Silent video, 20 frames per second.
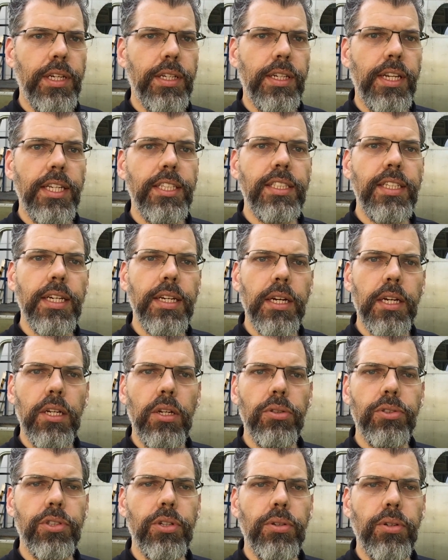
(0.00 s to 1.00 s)
Let's take a
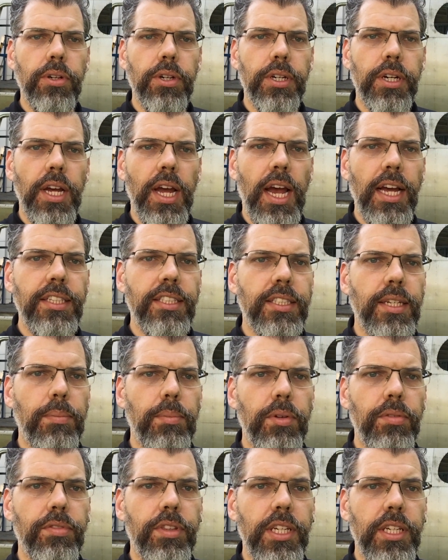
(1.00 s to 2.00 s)
closer look at some
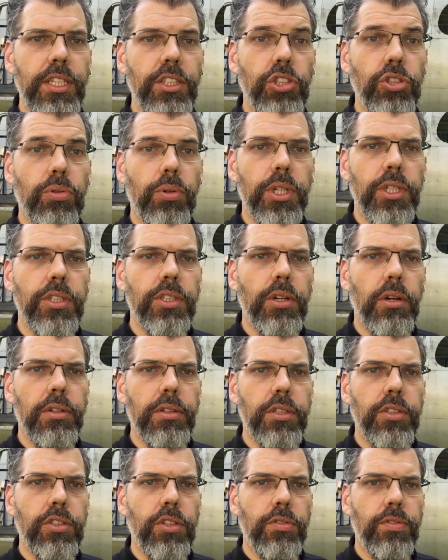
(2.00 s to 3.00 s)
of the joints on
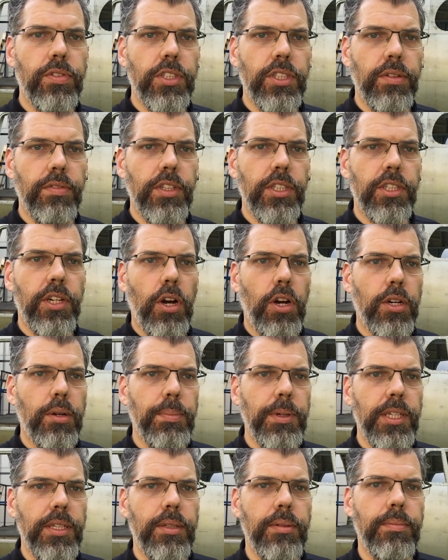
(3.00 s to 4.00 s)
the surface of this
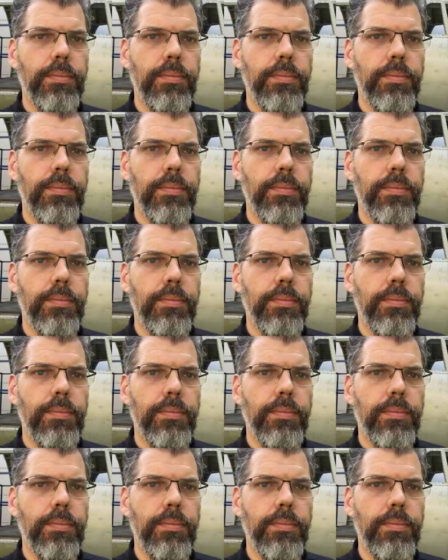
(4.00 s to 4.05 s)
cockpit.